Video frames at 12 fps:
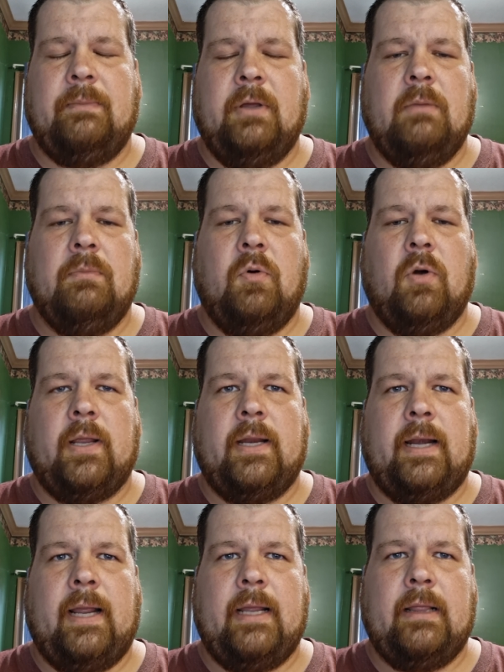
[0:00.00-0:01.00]
a motherboard
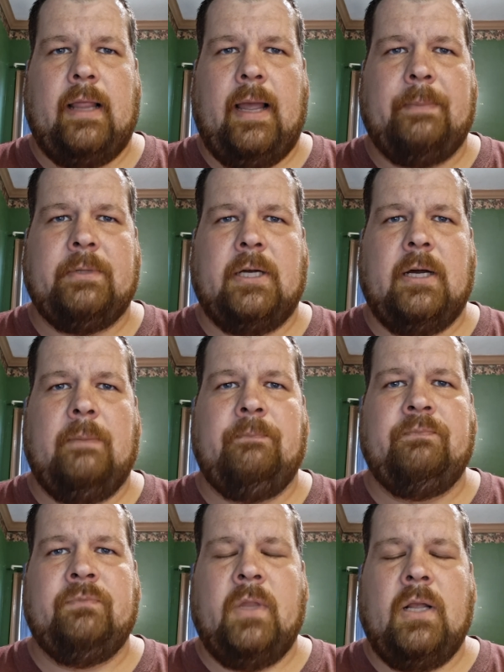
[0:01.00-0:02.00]
in a laptop,
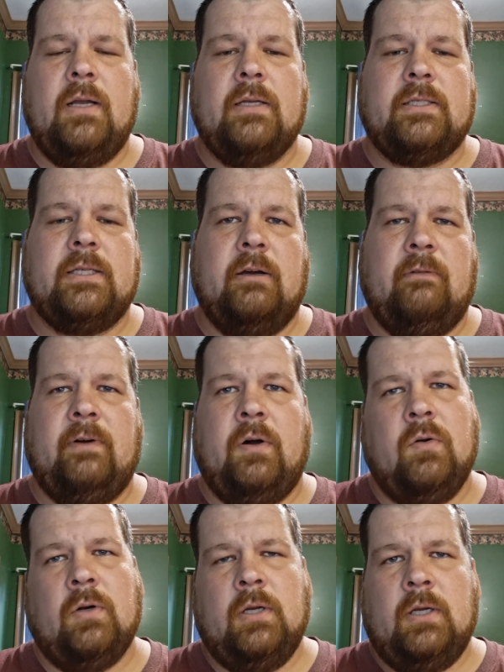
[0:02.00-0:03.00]
cell
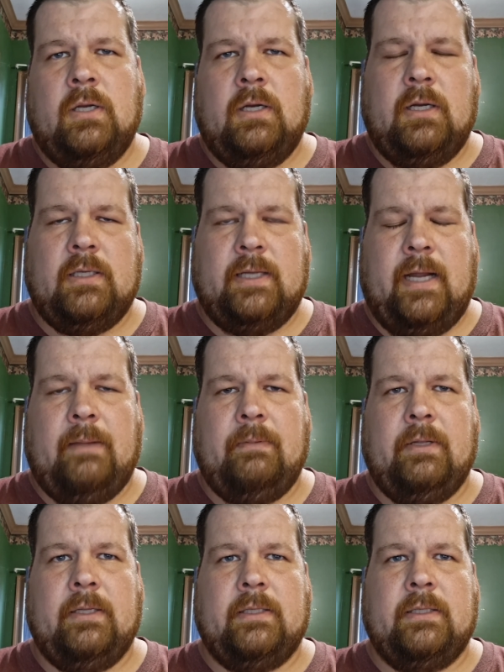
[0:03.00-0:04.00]
phone, a
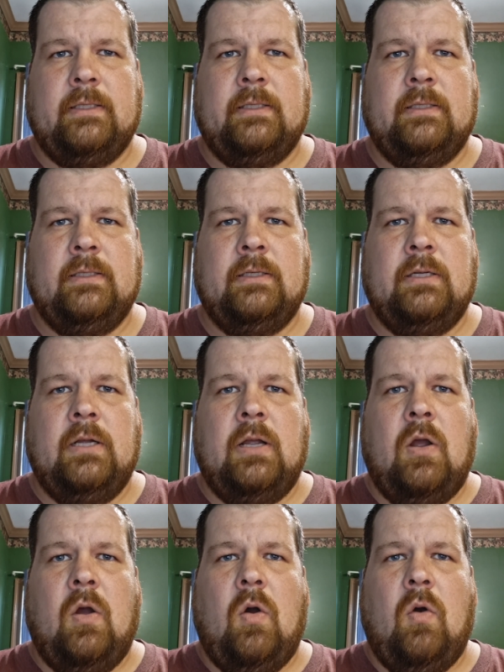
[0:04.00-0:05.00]
tablet,
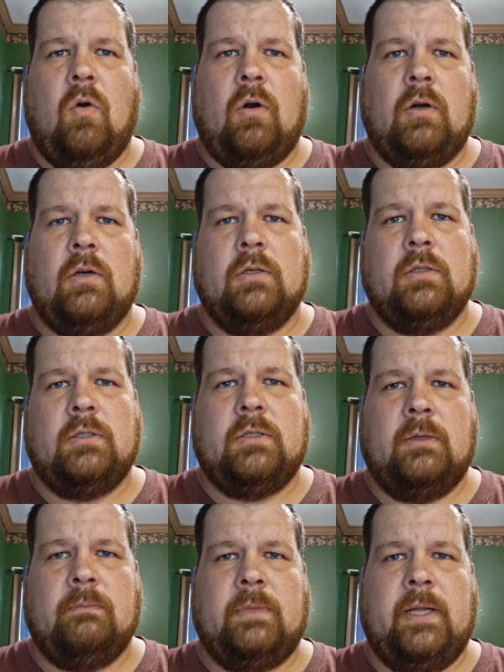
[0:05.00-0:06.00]
or
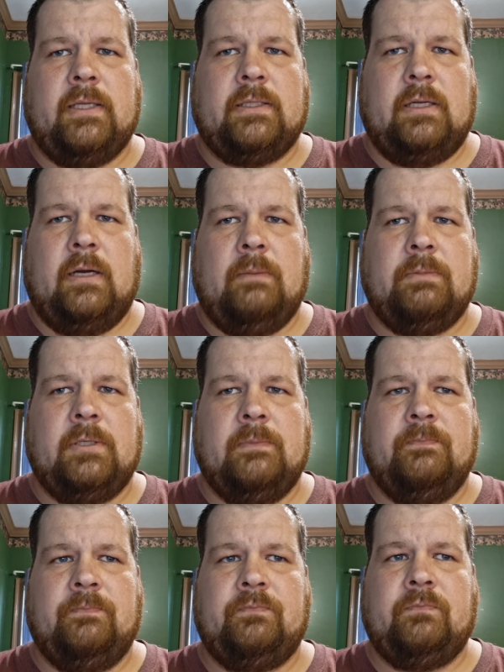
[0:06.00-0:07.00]
some desktops.
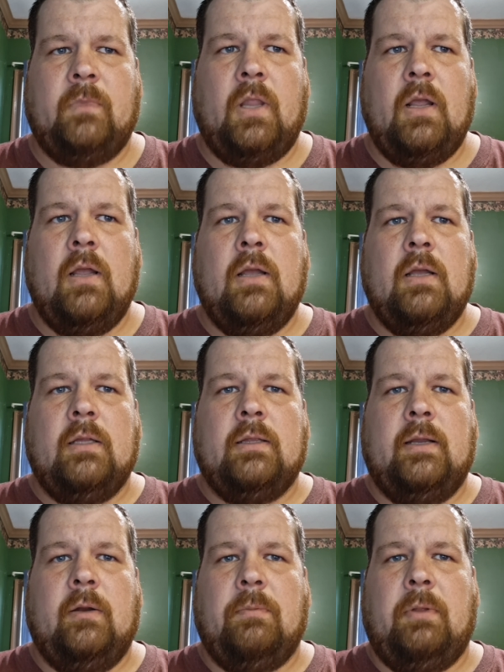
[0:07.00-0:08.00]

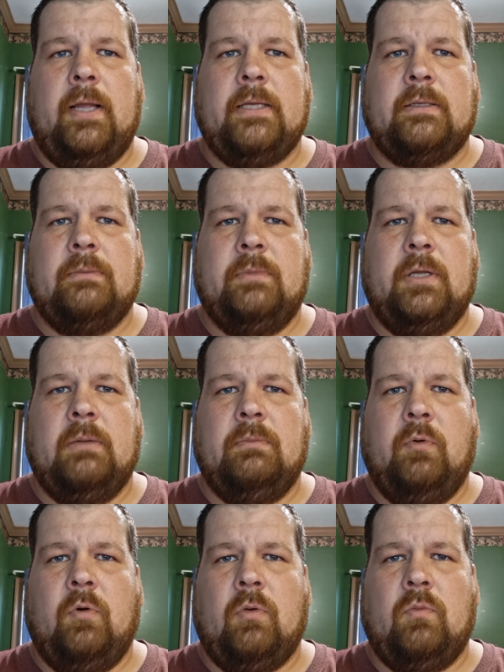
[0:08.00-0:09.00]
The replacement
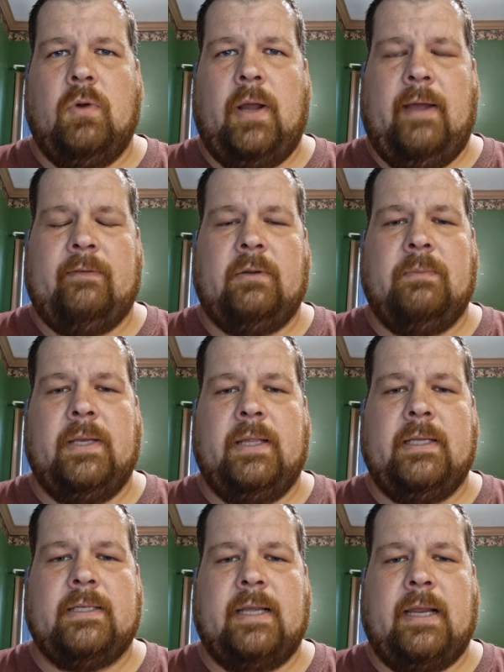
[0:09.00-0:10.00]
motherboard would have to be
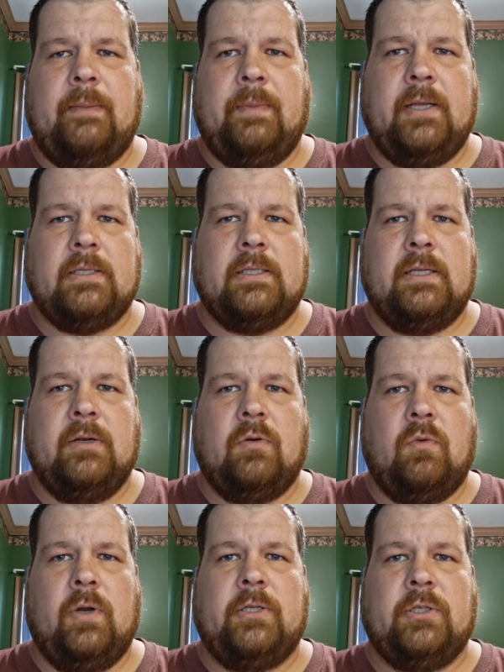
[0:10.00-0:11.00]
the same as the
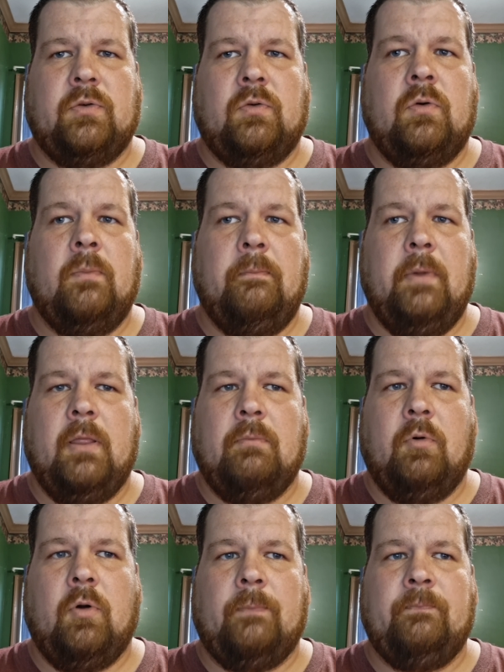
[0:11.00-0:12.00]
original
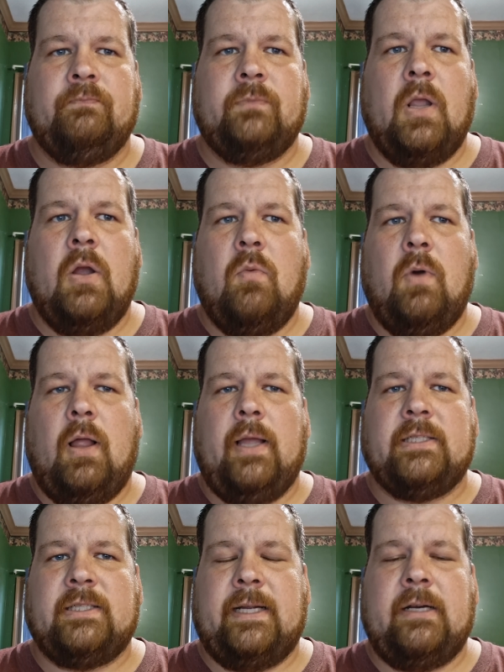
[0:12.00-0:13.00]
motherboard, while
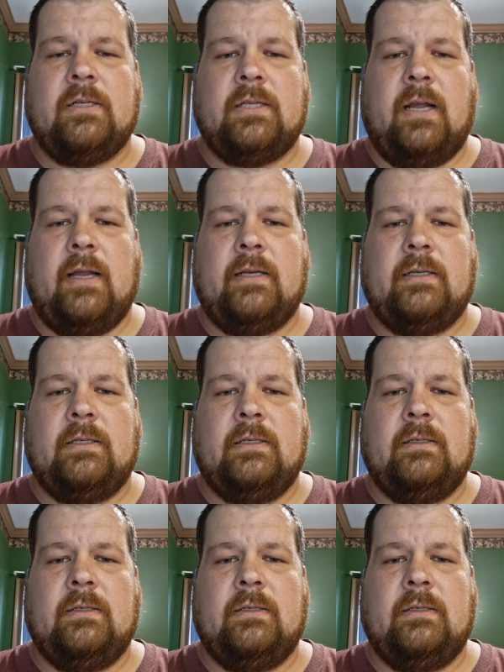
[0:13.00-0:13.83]
a standardized